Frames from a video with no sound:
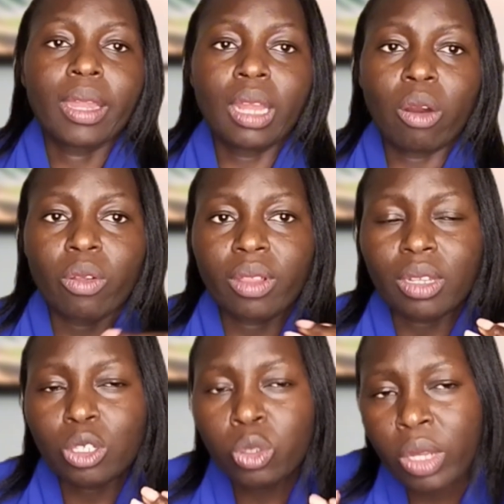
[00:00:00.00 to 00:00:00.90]
Now,
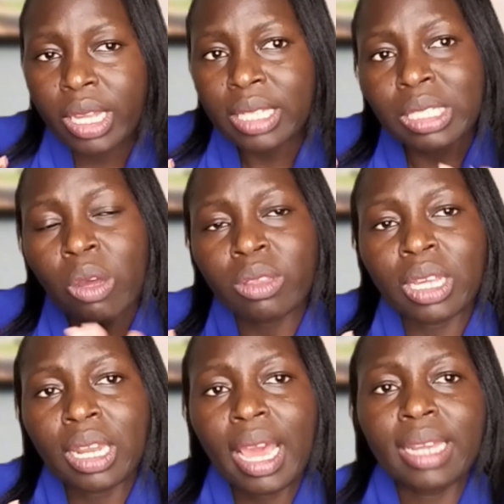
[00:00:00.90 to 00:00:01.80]
2 years down
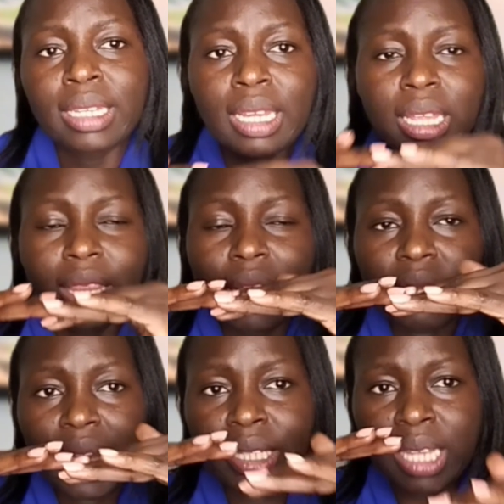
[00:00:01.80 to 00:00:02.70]
the line, the
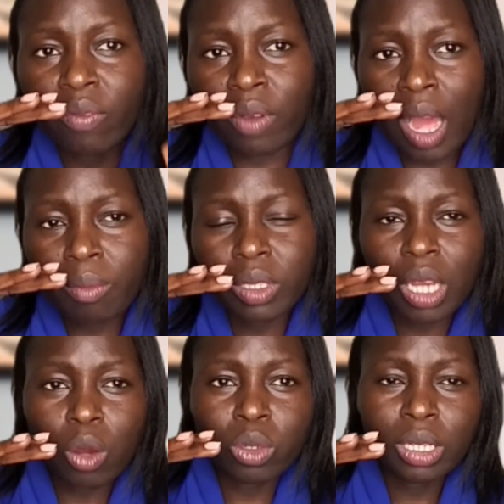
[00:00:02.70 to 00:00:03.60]
rates have come
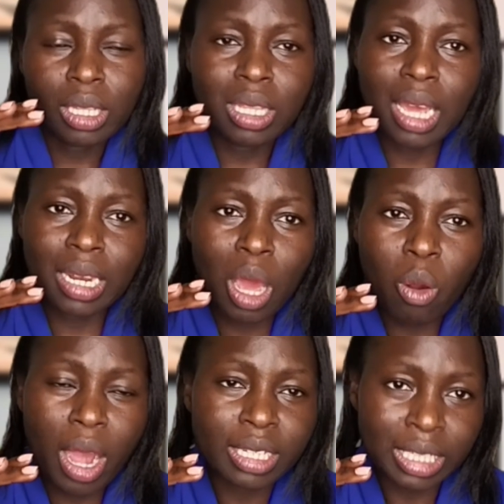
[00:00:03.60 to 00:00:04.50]
down. They are
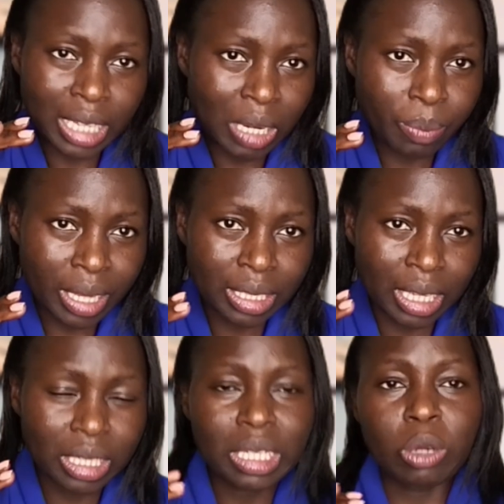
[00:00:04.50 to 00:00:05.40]
now at
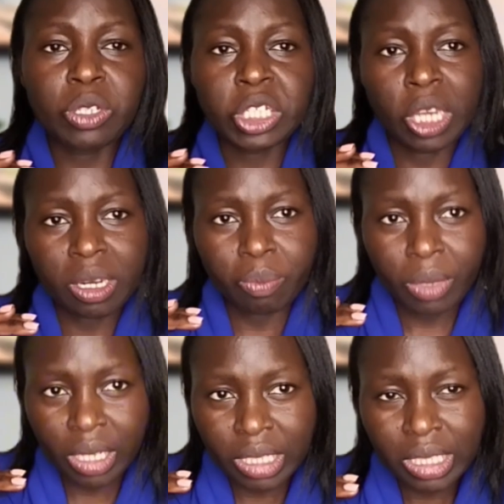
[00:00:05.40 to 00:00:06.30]
10%. Now, treasury
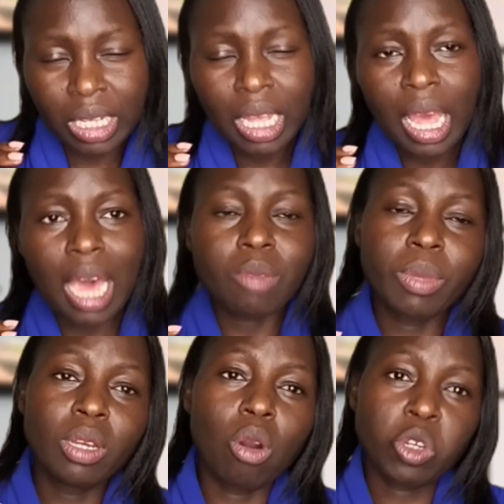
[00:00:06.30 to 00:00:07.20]
bills are
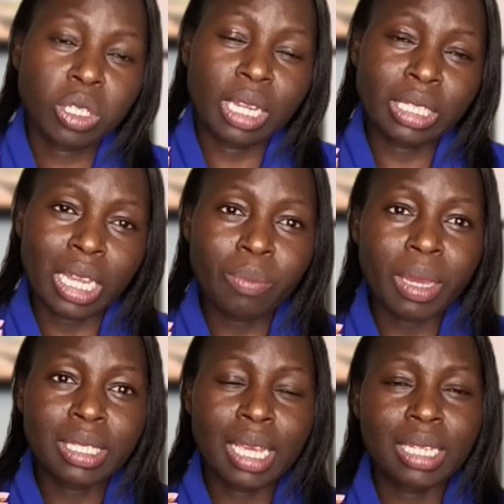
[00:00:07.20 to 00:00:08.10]
being auctioned at
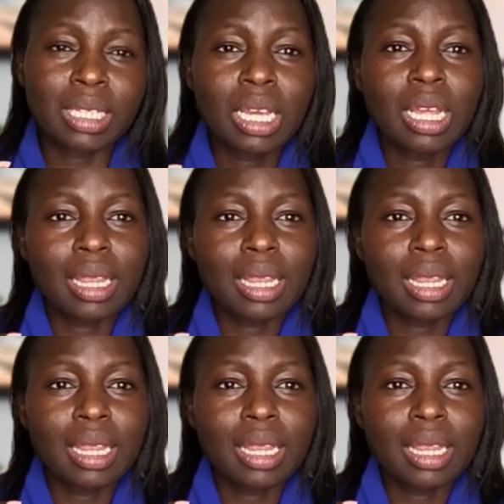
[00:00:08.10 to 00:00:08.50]
10%.